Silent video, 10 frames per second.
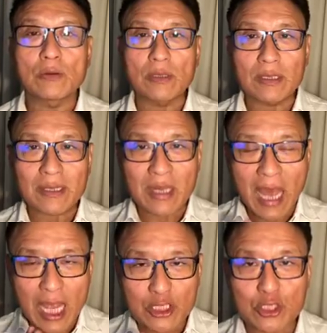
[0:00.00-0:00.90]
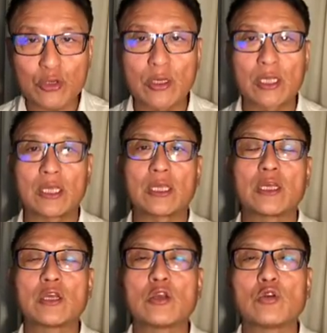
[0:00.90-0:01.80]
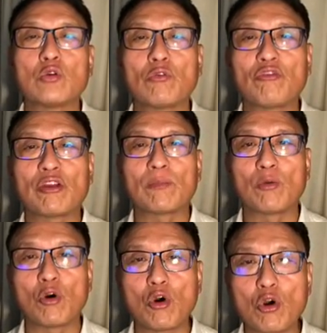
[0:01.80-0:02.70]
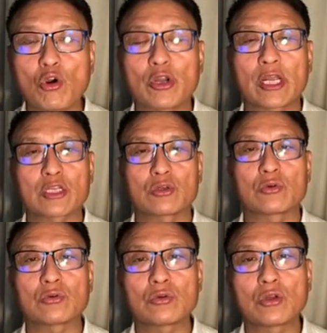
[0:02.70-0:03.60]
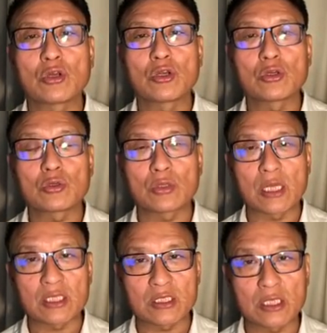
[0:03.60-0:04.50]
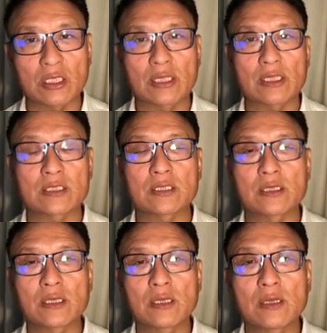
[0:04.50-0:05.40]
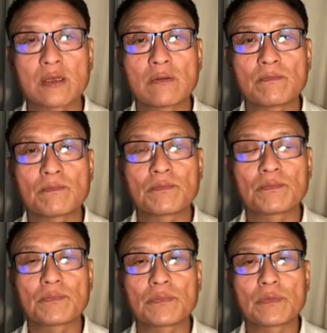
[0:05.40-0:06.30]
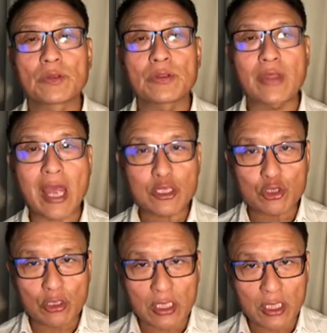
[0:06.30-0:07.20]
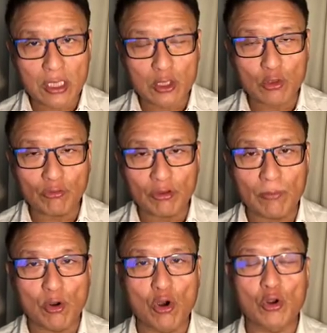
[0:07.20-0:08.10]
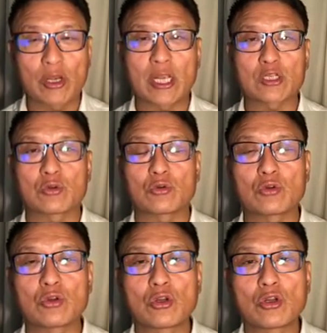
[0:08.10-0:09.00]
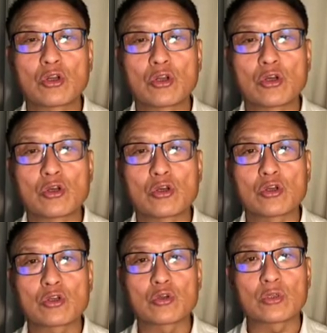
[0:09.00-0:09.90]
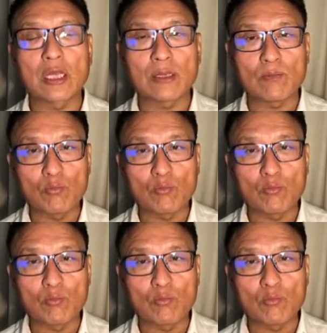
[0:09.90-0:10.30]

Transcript: naturally you feel more connection to that stillness. Naturally you feel more connection to that